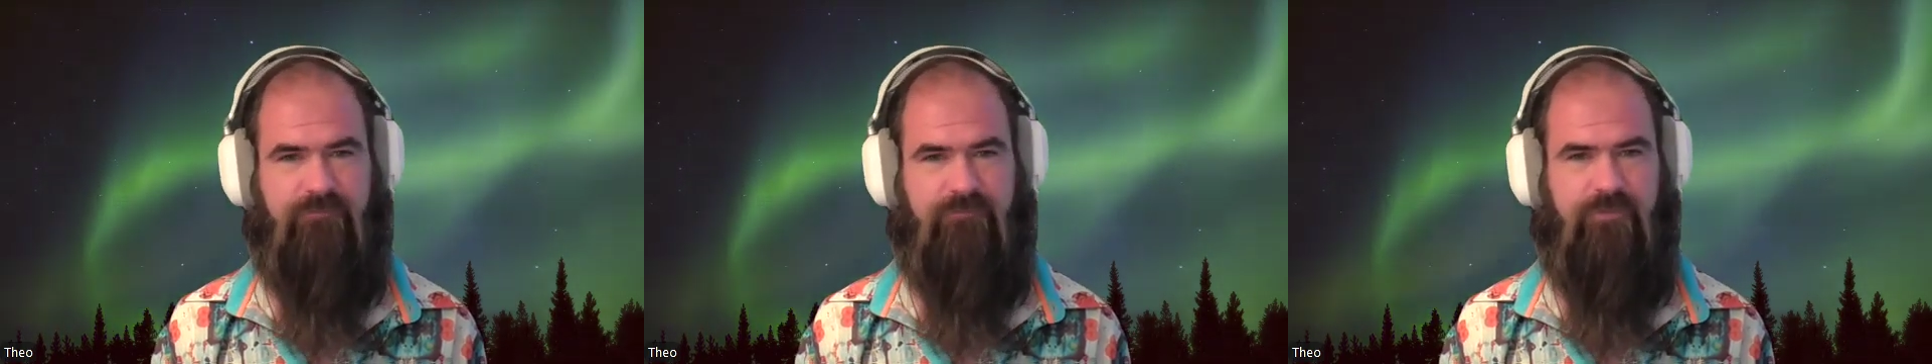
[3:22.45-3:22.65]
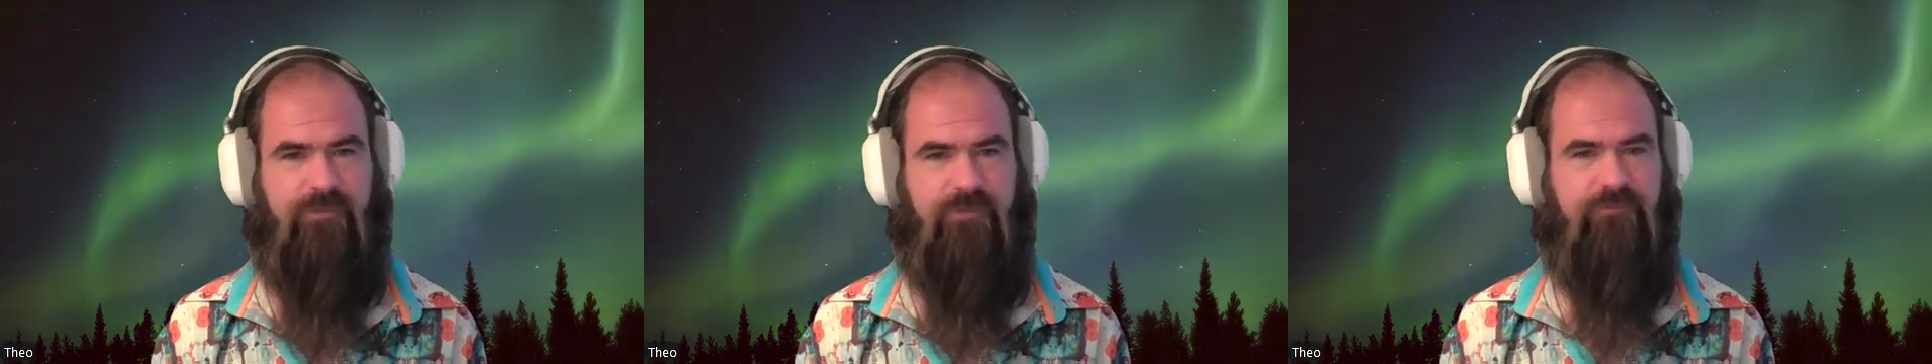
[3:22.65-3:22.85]

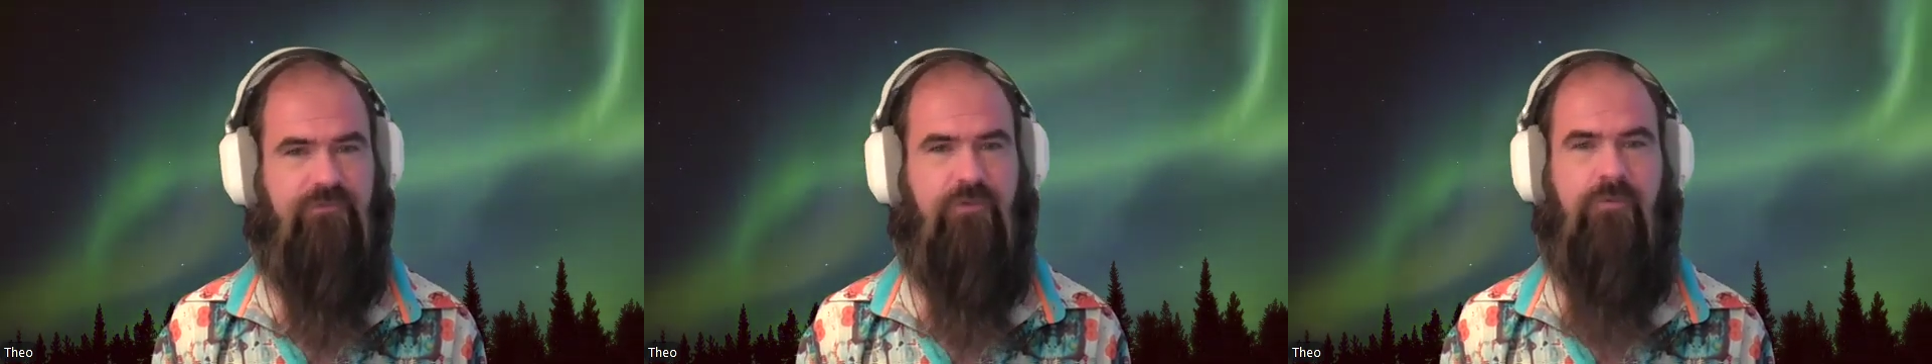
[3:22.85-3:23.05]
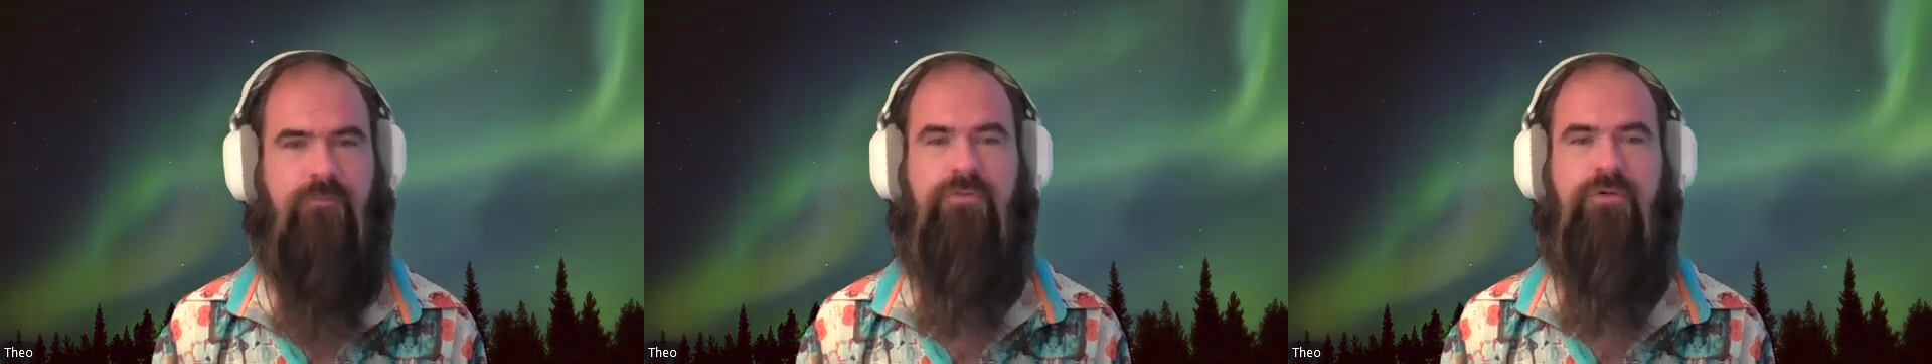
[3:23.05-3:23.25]
There is
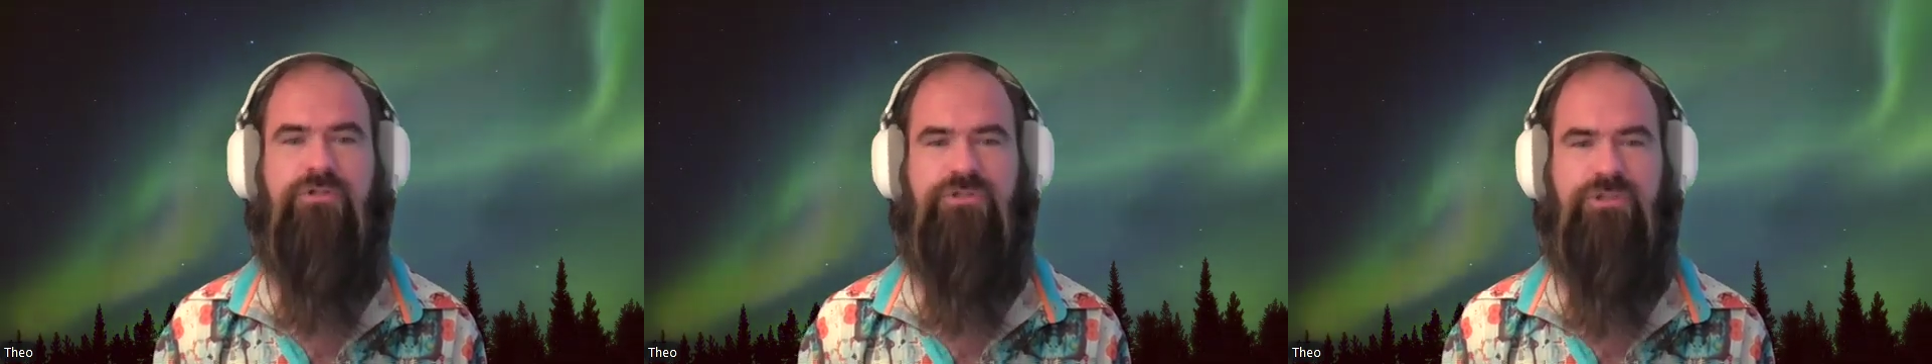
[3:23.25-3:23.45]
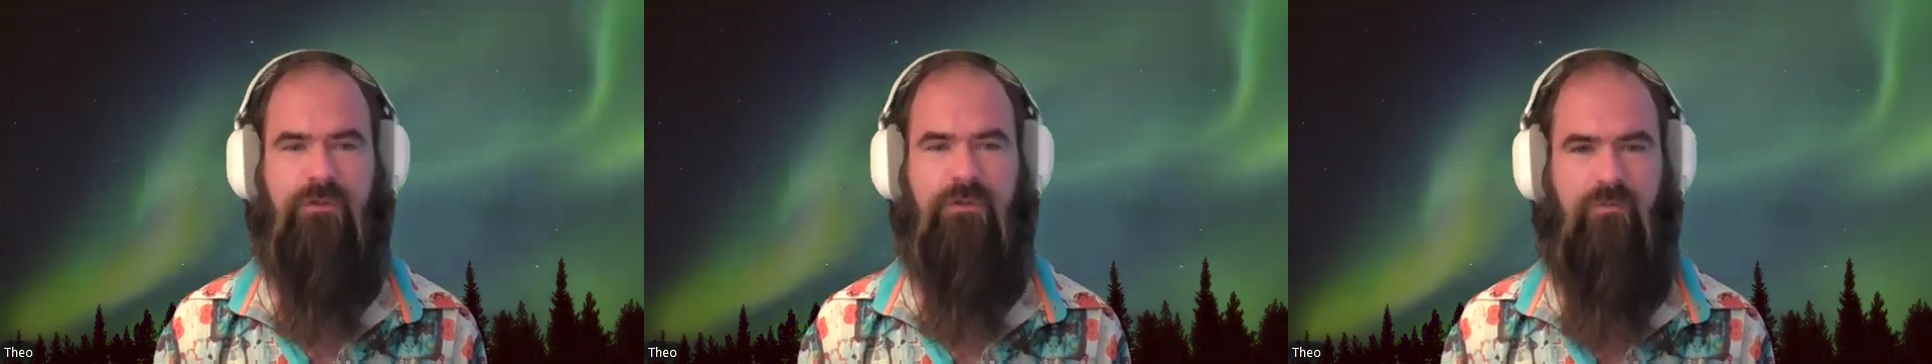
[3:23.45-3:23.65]
no pushing